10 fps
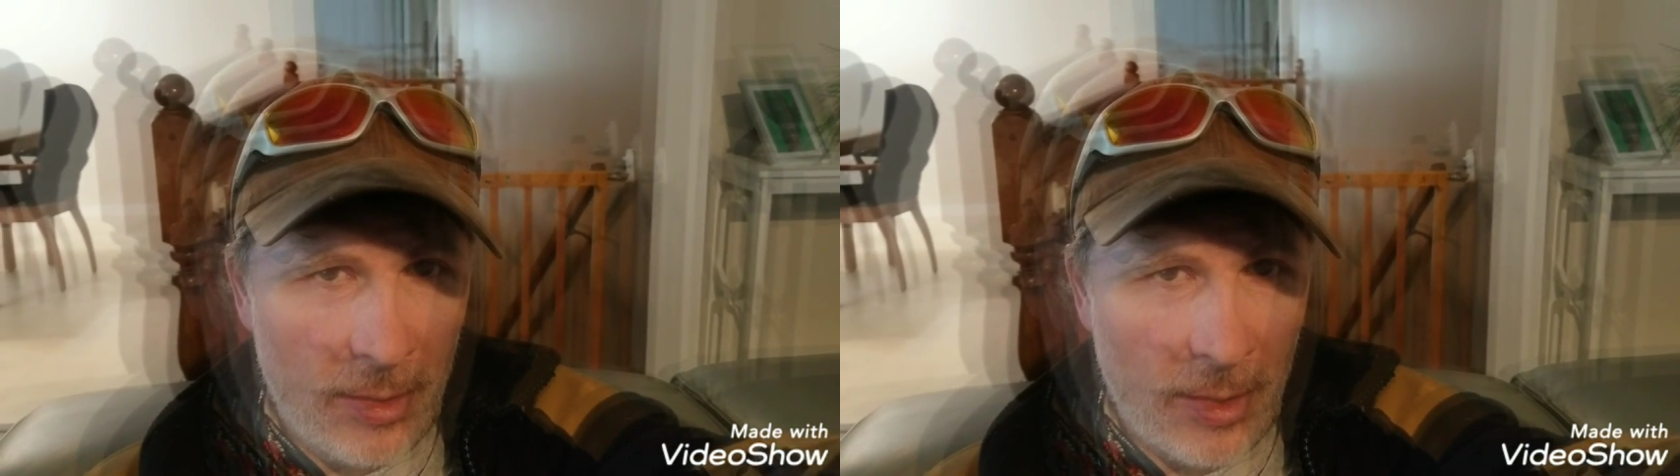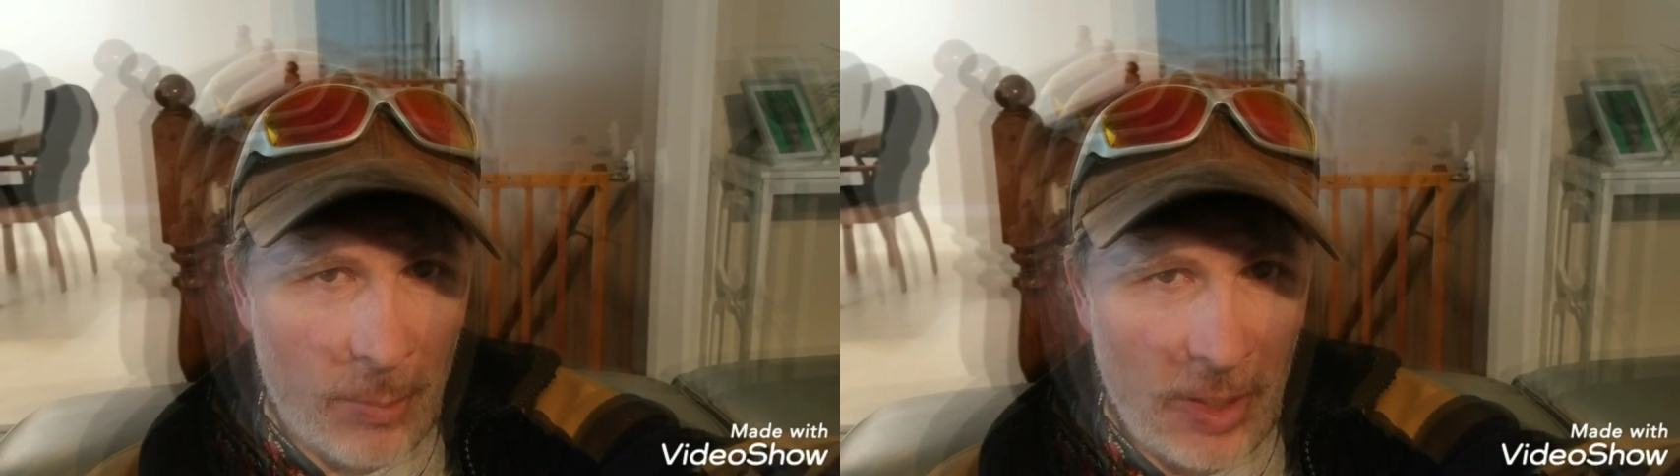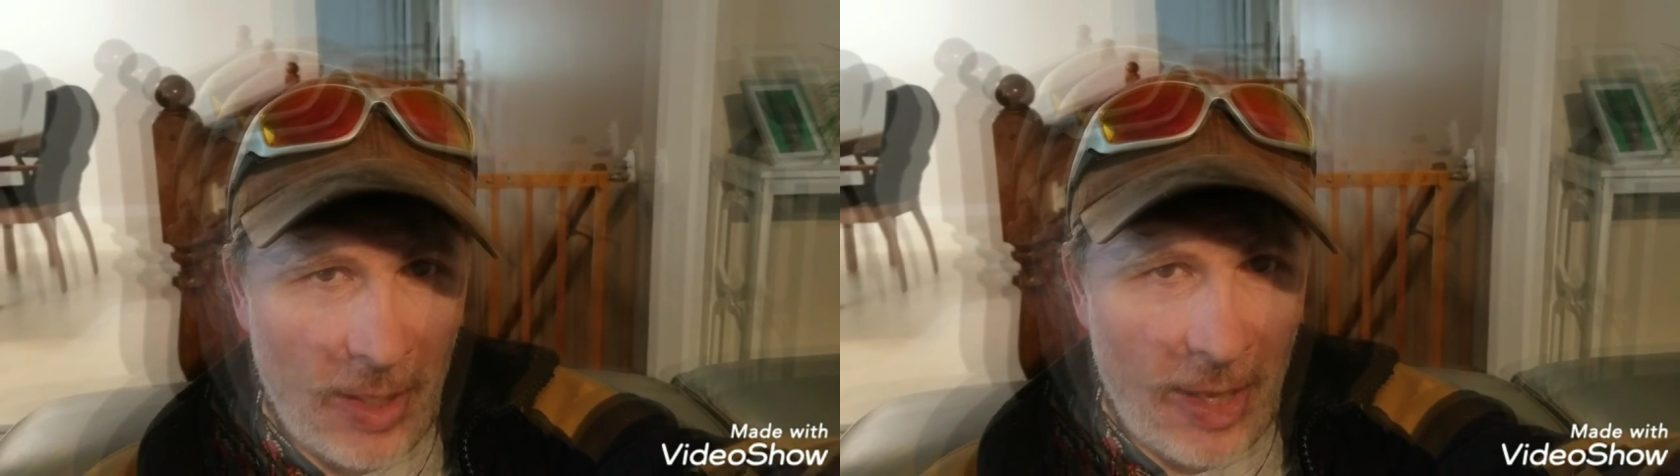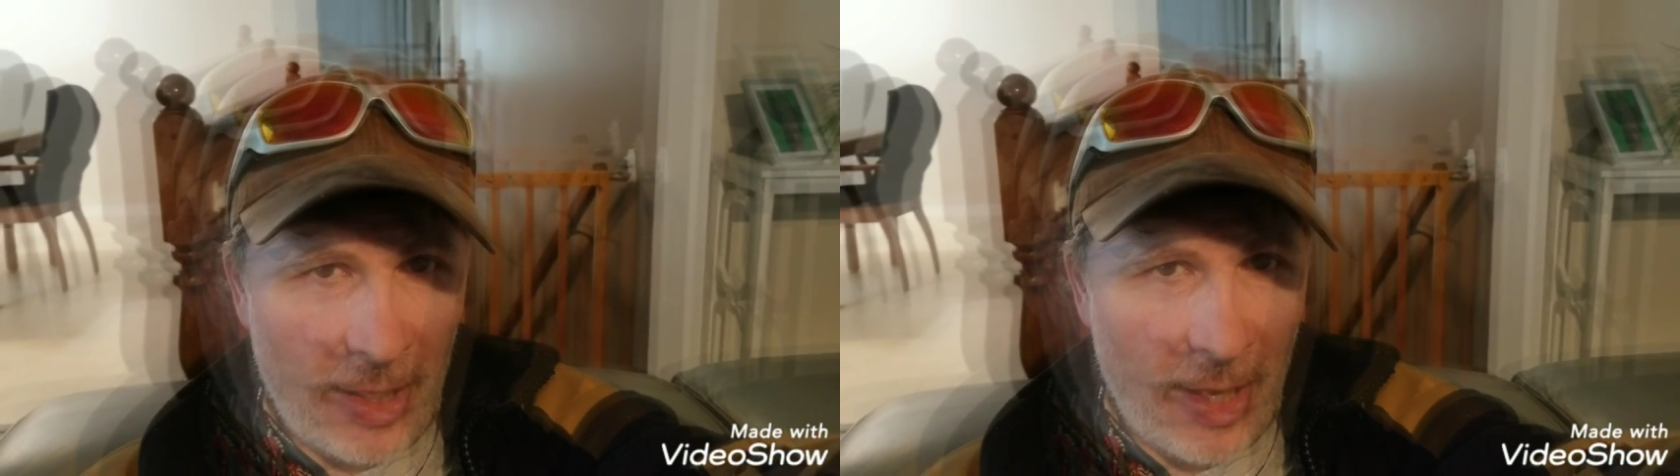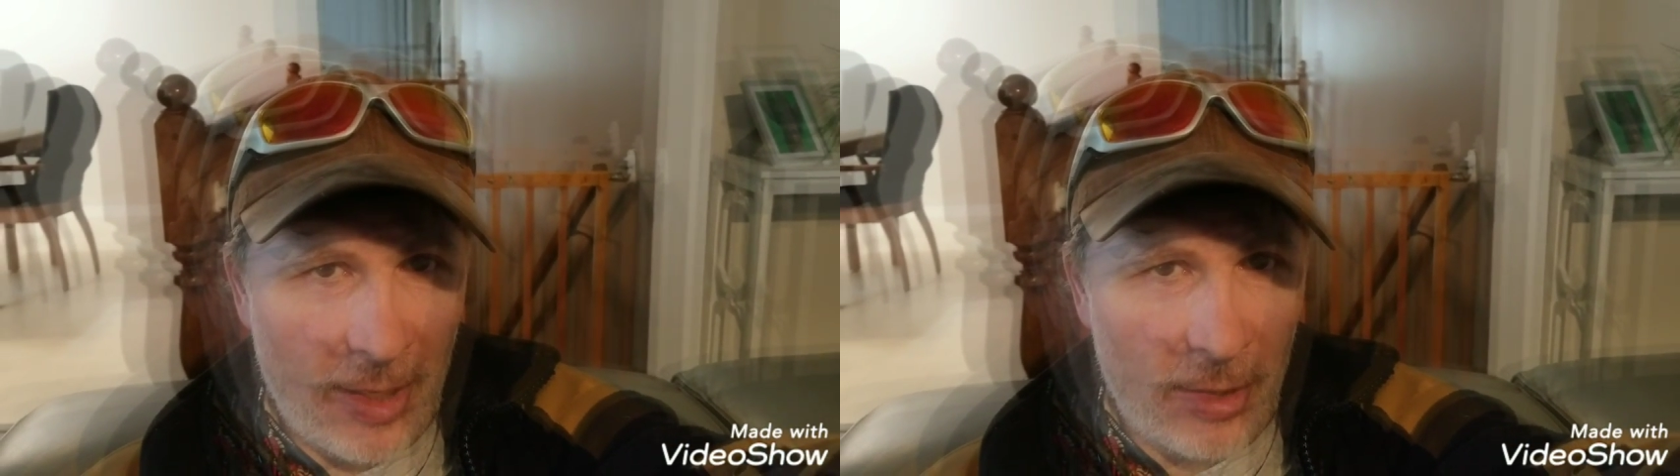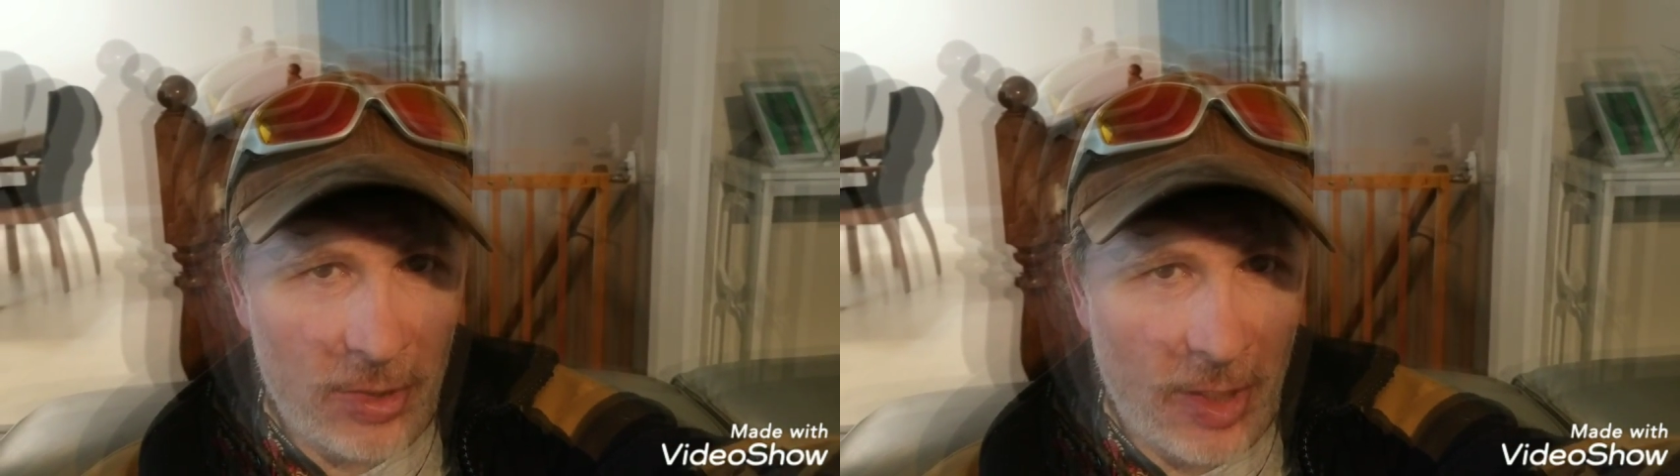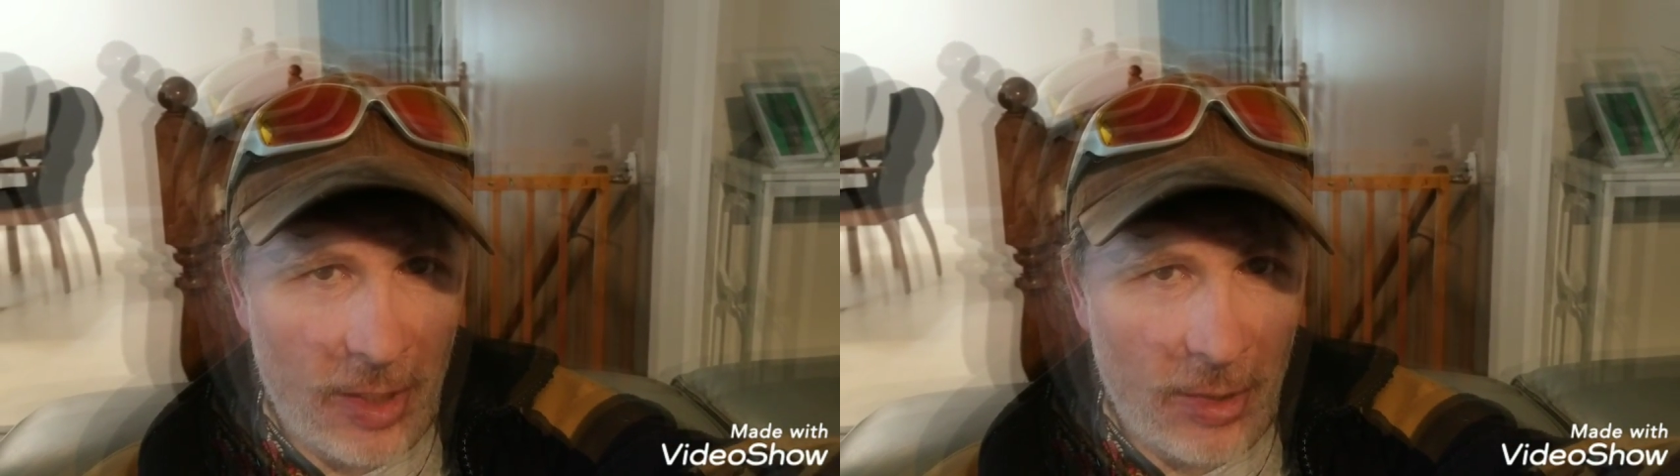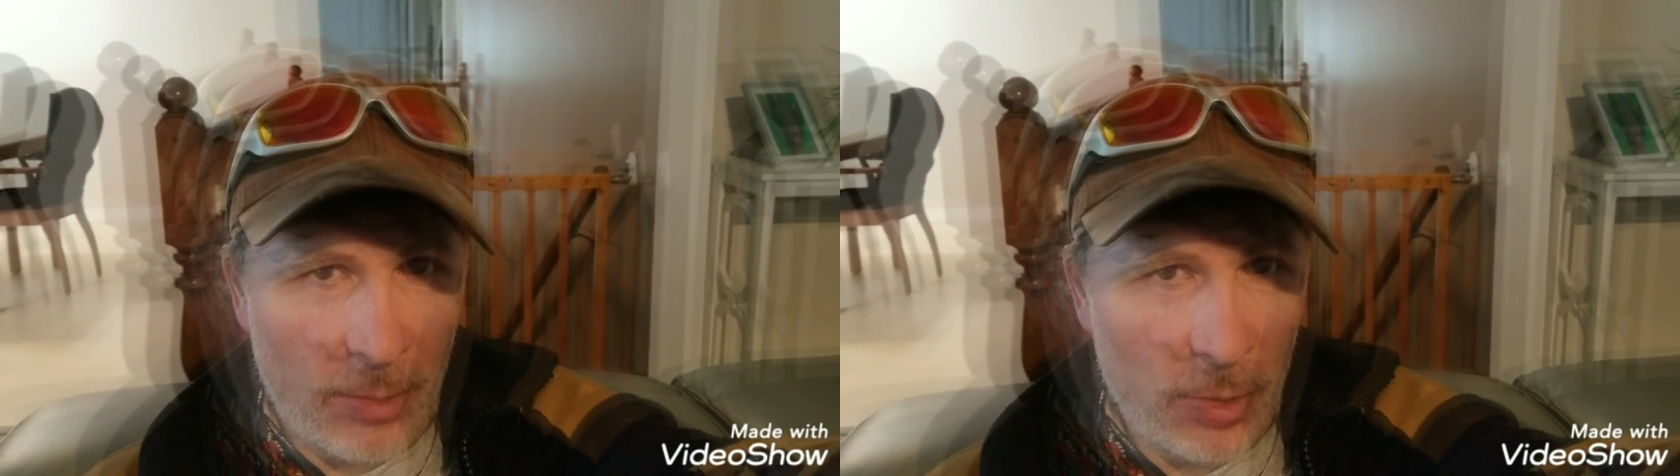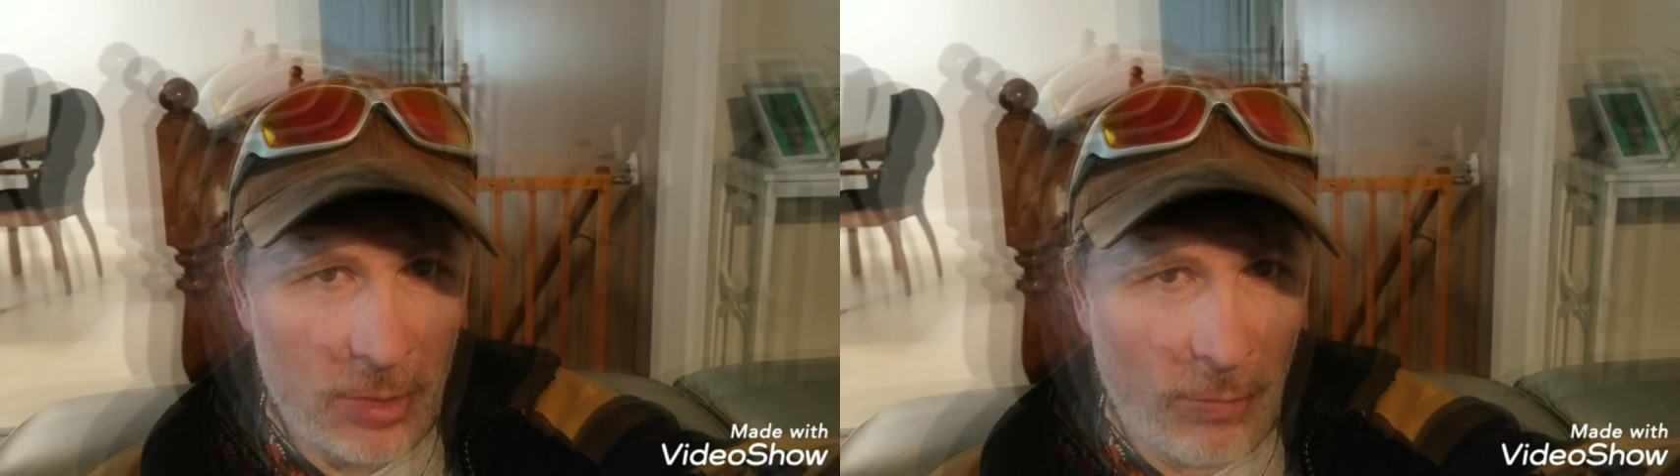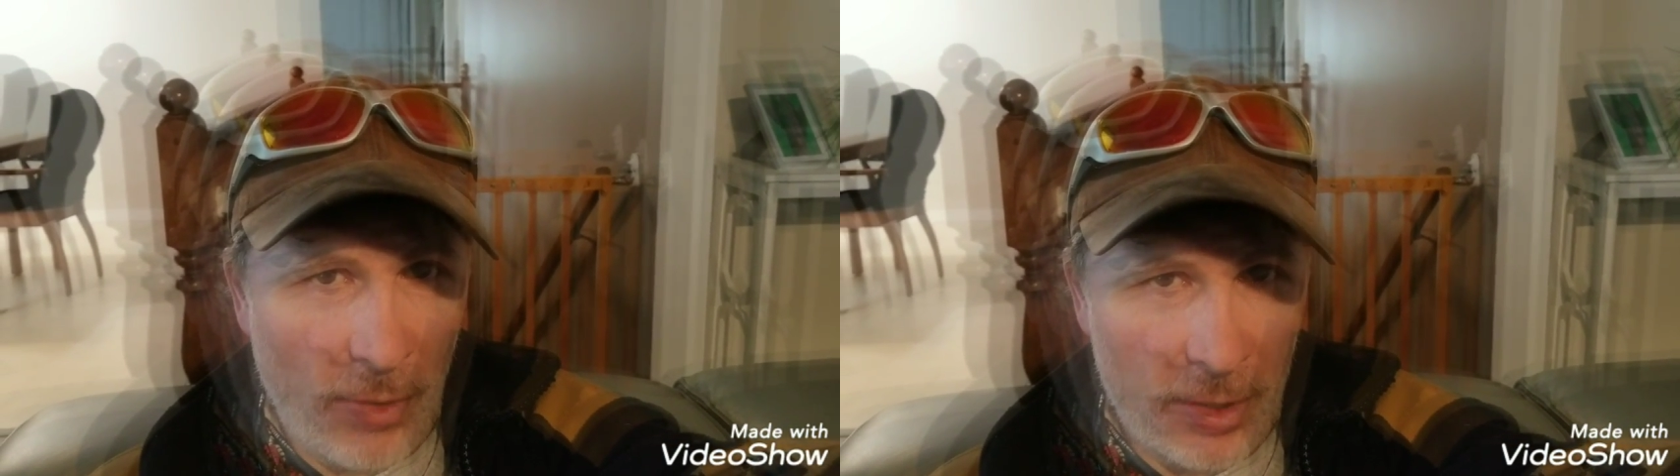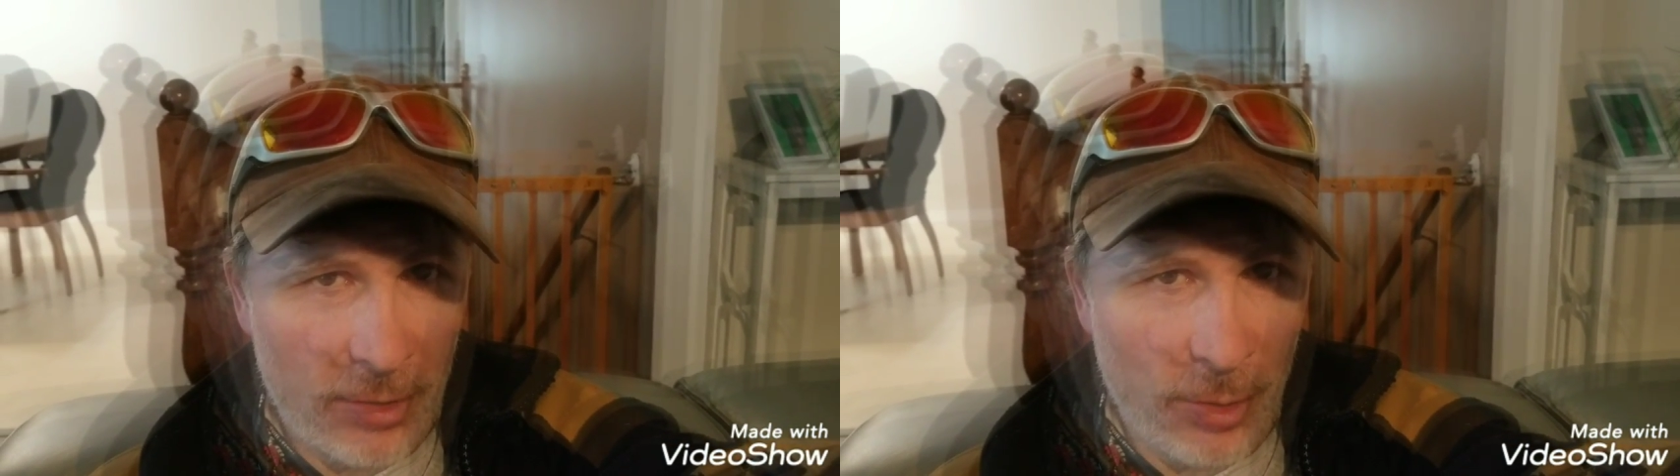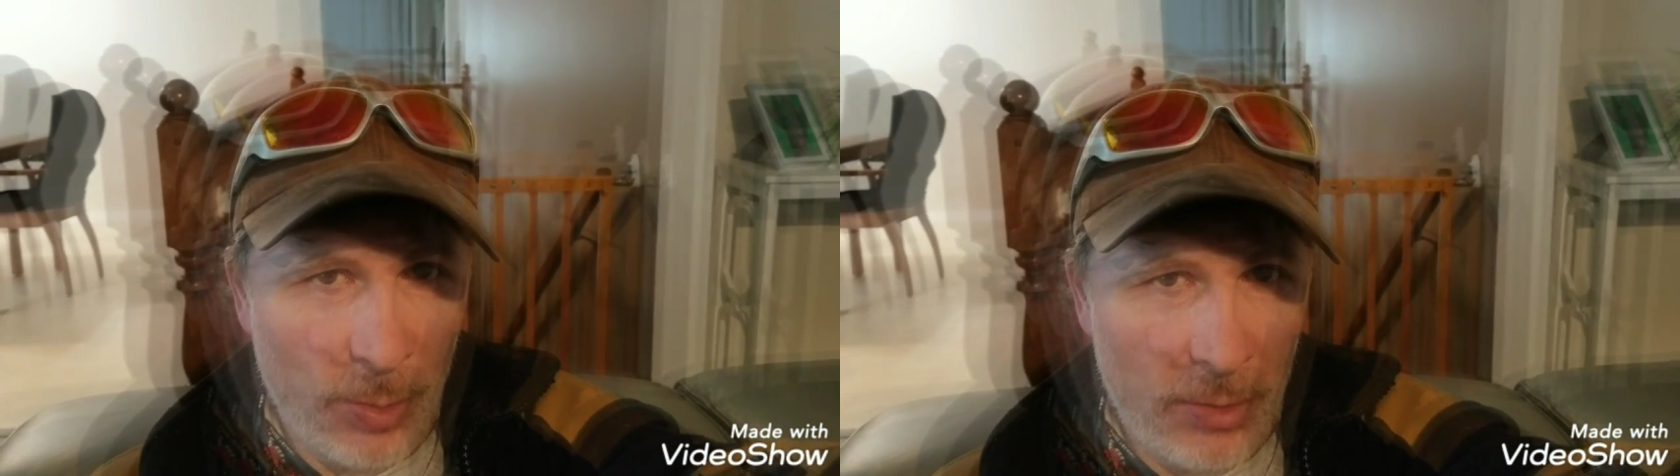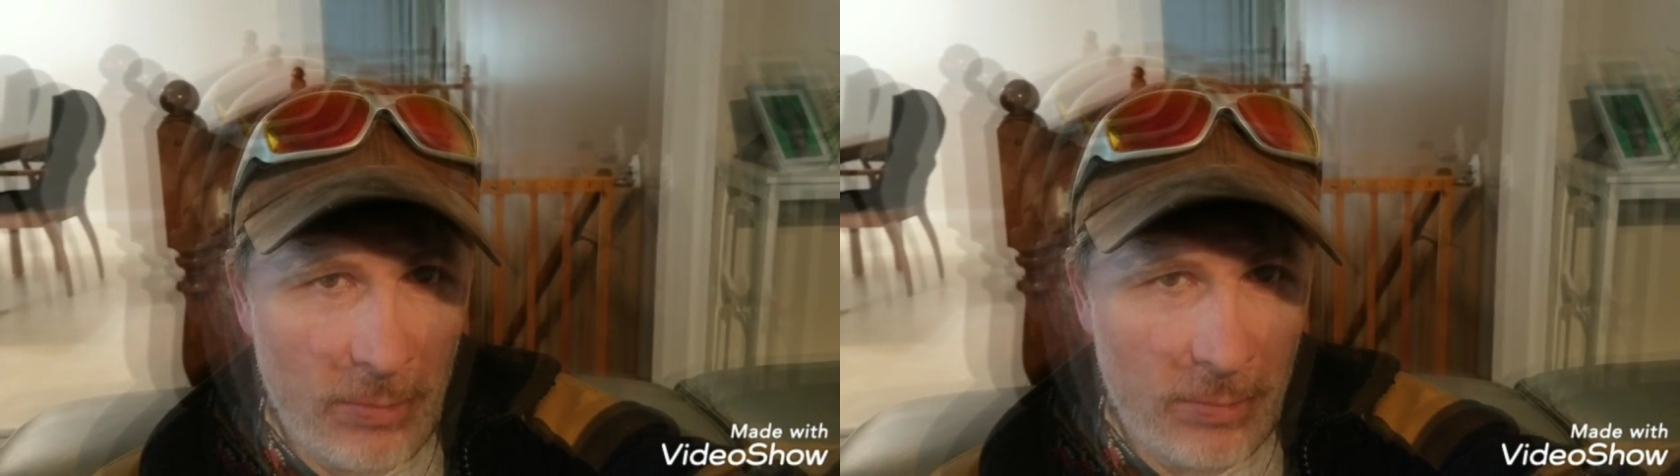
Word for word: I mean, I can't understand how come you're so fucking stupid.